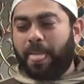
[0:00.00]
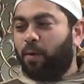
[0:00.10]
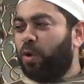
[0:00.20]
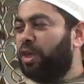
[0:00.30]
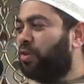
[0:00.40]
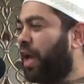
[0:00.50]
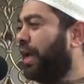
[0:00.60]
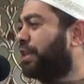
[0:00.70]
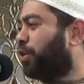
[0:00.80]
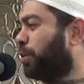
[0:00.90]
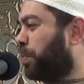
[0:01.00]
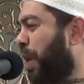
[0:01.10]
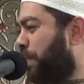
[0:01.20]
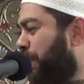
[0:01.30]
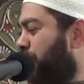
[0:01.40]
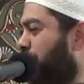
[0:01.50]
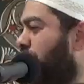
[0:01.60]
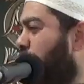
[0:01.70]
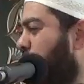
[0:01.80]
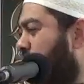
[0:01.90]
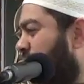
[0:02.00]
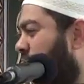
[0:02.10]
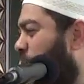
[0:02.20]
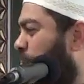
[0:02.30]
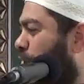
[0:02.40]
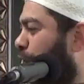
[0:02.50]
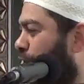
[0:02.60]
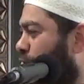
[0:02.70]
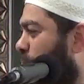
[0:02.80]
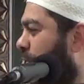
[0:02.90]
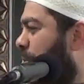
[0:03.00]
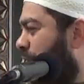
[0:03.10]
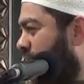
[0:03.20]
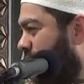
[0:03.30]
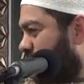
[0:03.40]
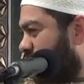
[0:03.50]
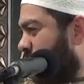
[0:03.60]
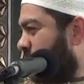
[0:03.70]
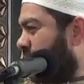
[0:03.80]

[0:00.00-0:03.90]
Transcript: When you write a good paper, no matter how perfect your paper is,